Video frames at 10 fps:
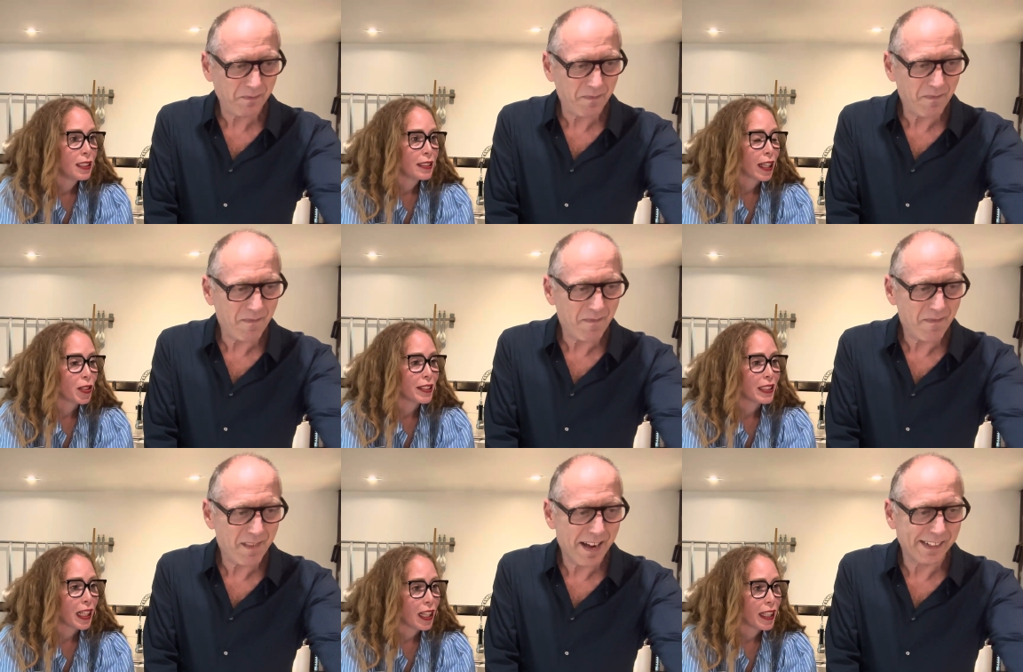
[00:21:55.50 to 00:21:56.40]
Speaker 1: Not all the
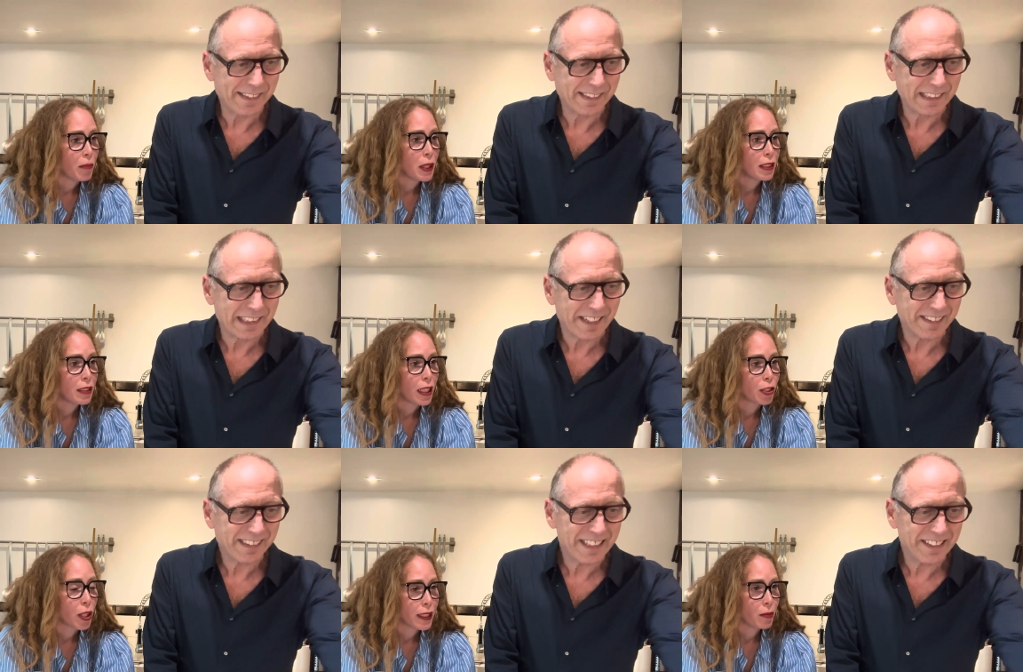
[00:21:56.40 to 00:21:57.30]
time. I try
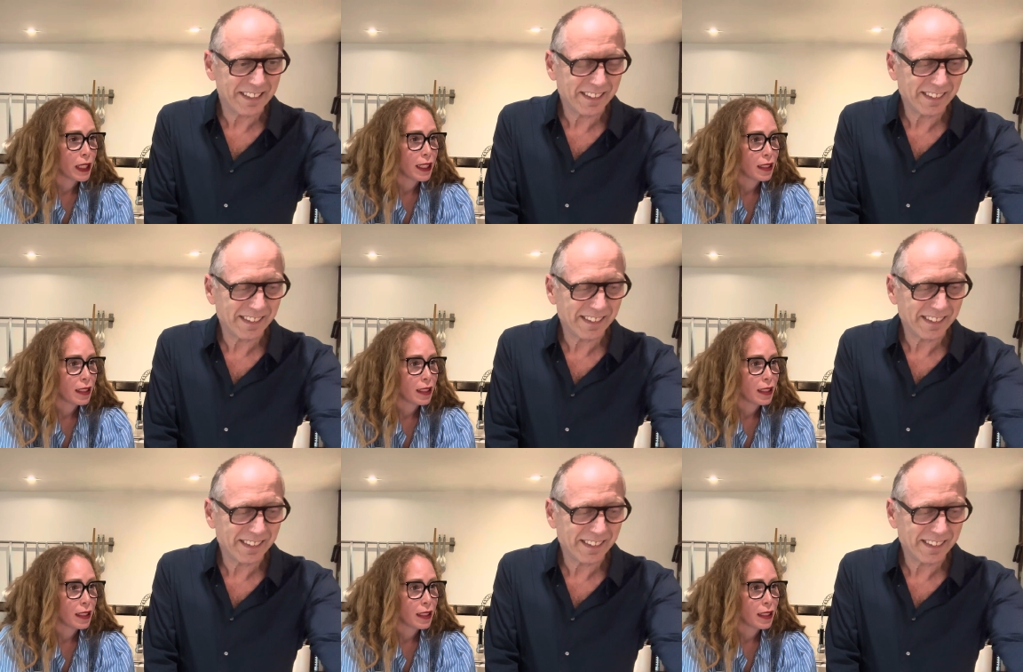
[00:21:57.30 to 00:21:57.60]
yeah.